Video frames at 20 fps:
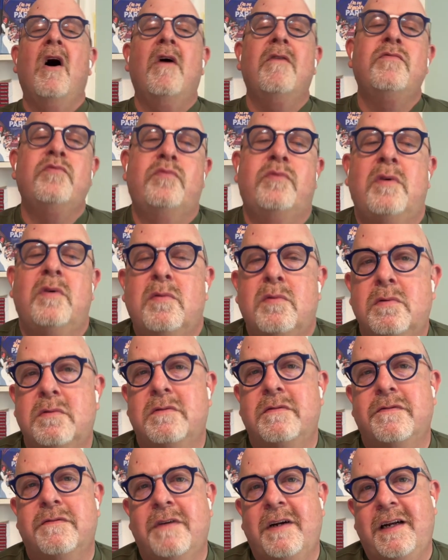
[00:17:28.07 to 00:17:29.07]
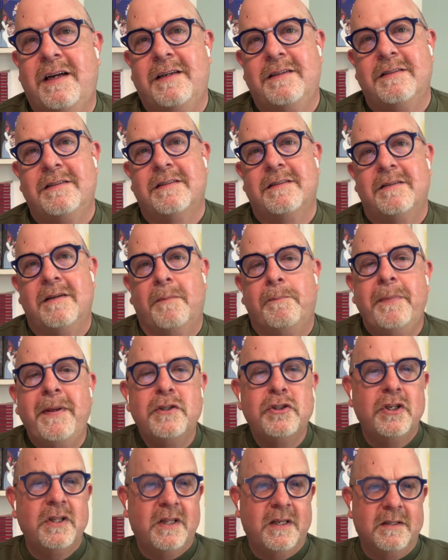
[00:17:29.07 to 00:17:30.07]
of rural France.
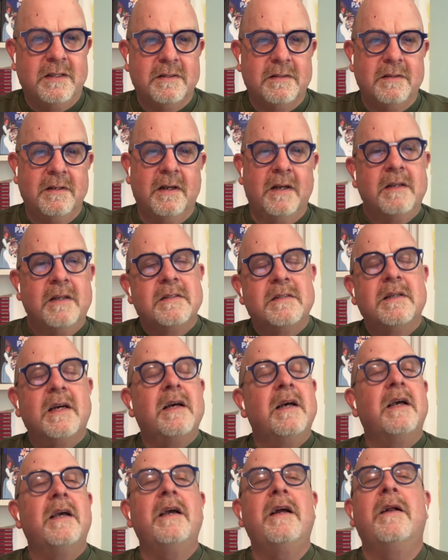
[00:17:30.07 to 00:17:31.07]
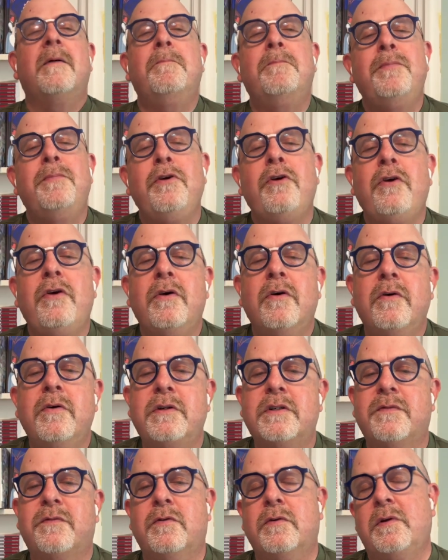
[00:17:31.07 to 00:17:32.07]
Picture this, staying in a
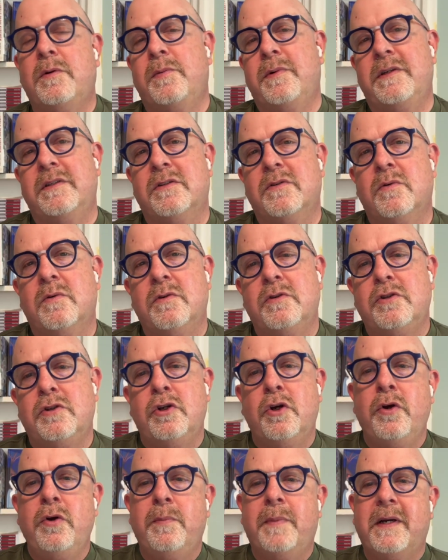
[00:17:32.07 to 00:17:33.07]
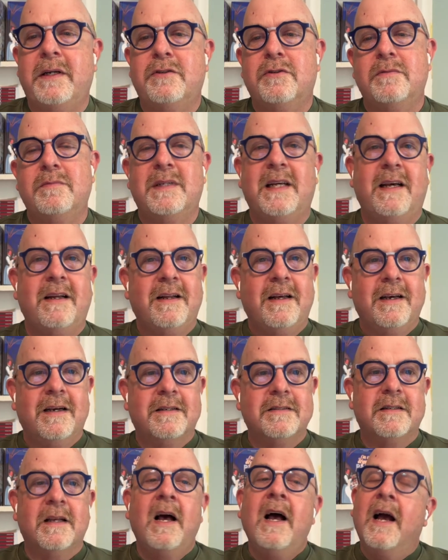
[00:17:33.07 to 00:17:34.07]
beautifully restored 2-bedroom
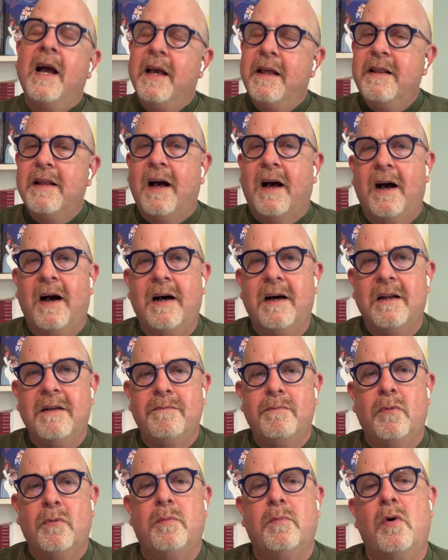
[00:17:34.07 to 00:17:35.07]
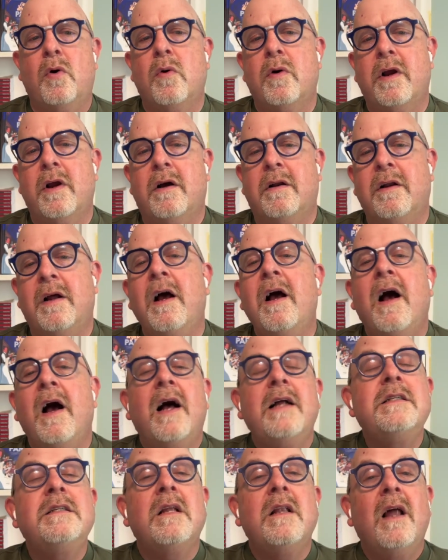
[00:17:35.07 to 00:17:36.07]
townhouse in the heart of Montmorillon,
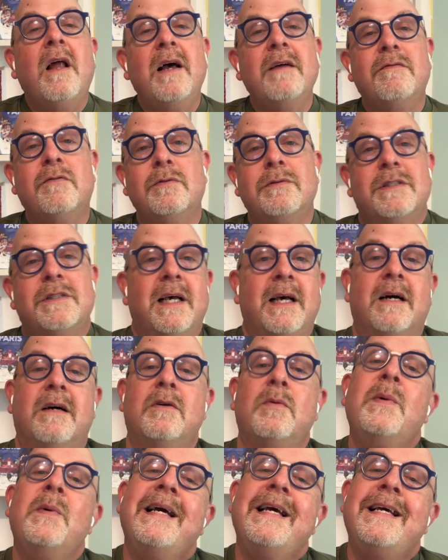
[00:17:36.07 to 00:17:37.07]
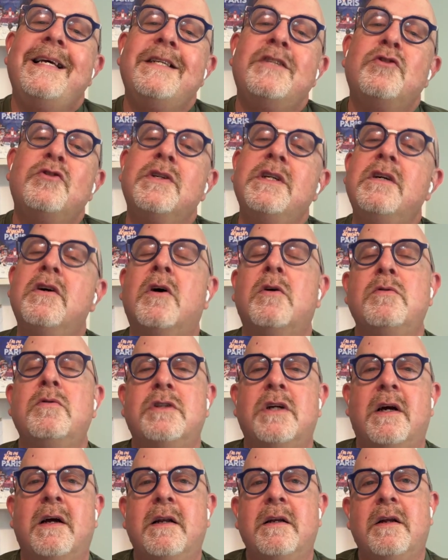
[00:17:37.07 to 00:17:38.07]
a delightful town where history,
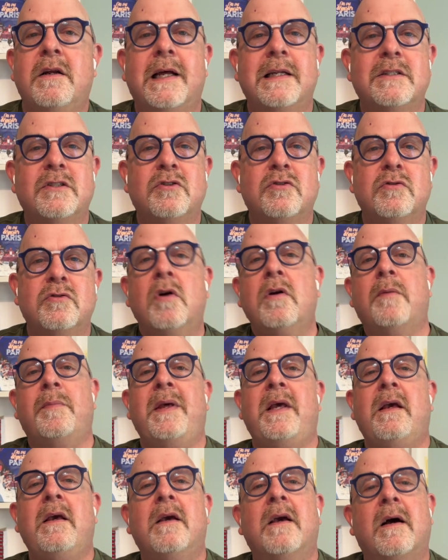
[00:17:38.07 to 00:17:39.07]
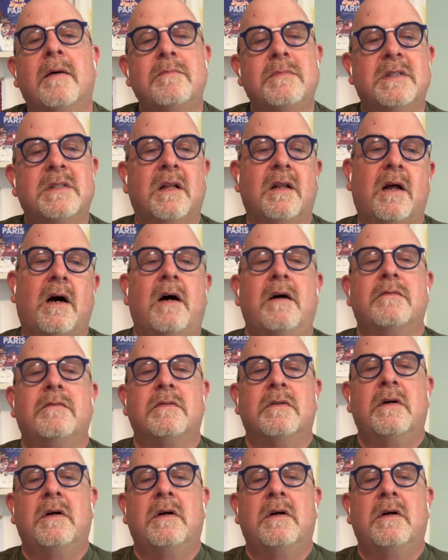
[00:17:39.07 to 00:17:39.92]
culture and gastronomy come to life.